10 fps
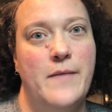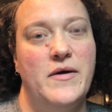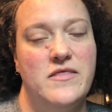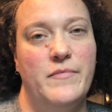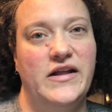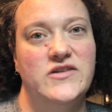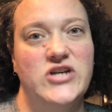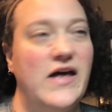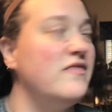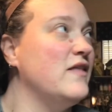planchette, and
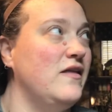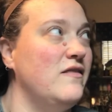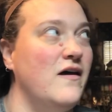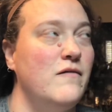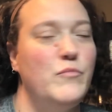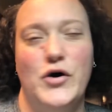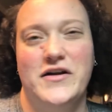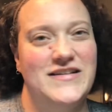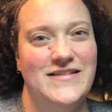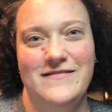then the book
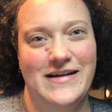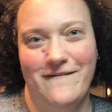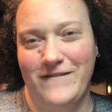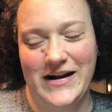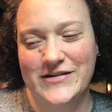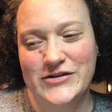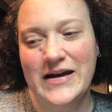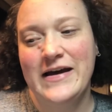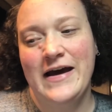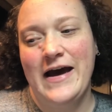didn't get finished.
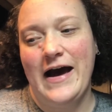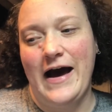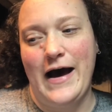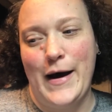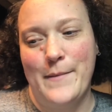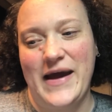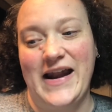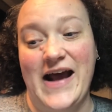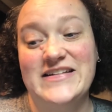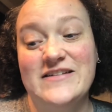And I
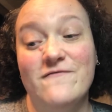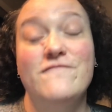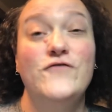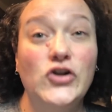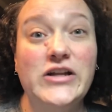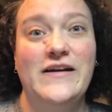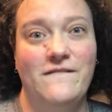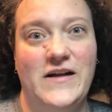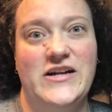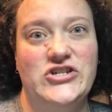didn't fully
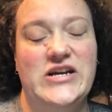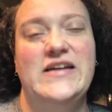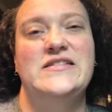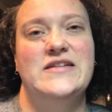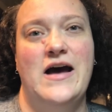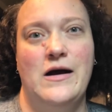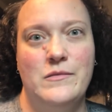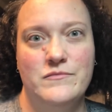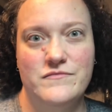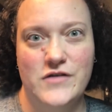finish it,
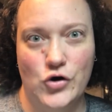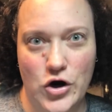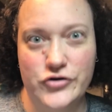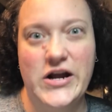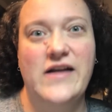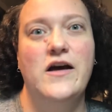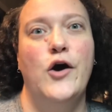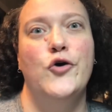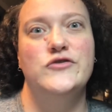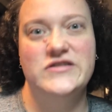the crochet
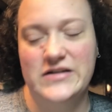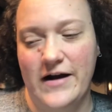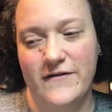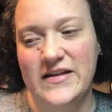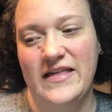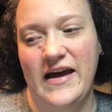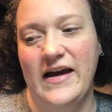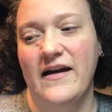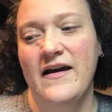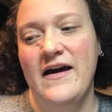ghost and everything,
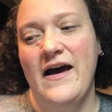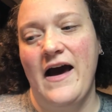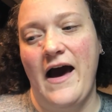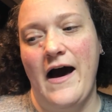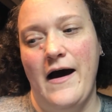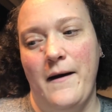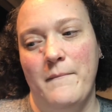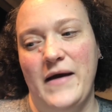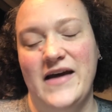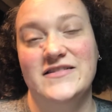
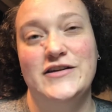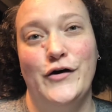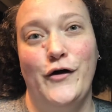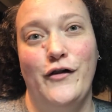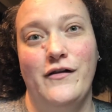until,